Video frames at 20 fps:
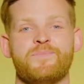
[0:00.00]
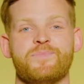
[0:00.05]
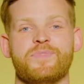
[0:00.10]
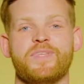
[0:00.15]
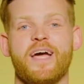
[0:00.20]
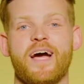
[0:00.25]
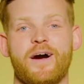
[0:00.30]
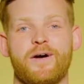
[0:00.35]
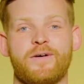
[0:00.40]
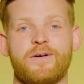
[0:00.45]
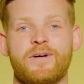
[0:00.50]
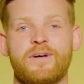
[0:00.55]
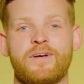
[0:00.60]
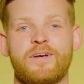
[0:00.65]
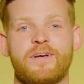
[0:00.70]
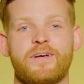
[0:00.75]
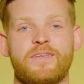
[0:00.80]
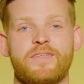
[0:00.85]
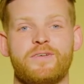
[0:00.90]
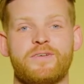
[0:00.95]
Now,
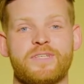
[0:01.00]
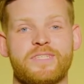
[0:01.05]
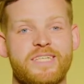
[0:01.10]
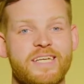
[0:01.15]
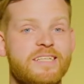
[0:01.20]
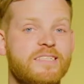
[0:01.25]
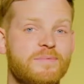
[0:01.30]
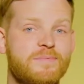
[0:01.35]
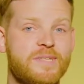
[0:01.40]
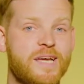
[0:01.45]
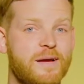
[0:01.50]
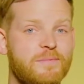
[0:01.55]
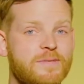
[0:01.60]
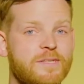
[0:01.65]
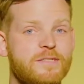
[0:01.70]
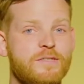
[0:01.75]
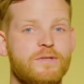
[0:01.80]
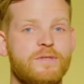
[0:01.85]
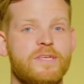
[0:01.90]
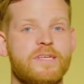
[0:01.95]
you can take some time
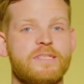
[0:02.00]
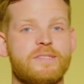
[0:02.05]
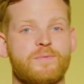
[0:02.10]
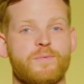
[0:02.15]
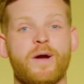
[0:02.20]
to do this